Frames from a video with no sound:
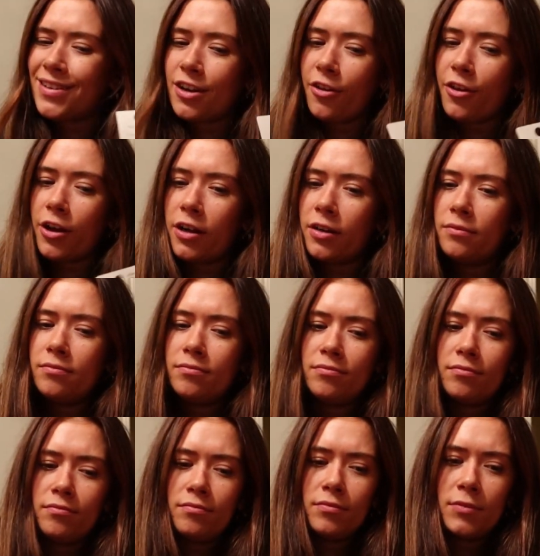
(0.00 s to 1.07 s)
another
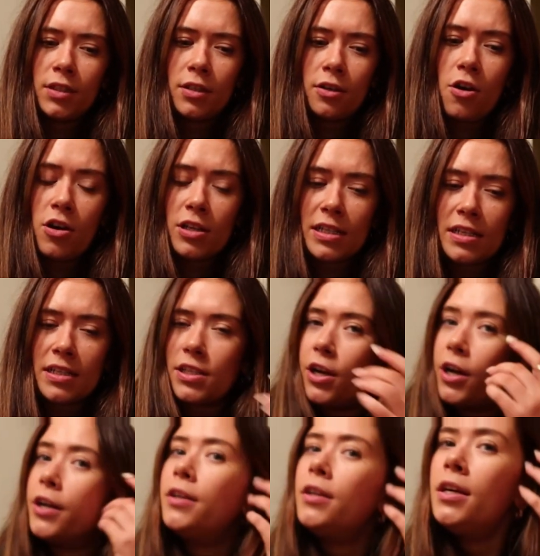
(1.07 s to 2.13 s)
cause of
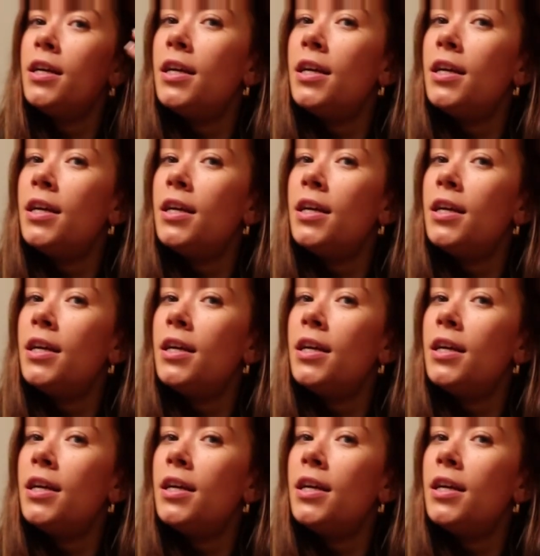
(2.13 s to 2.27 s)
concern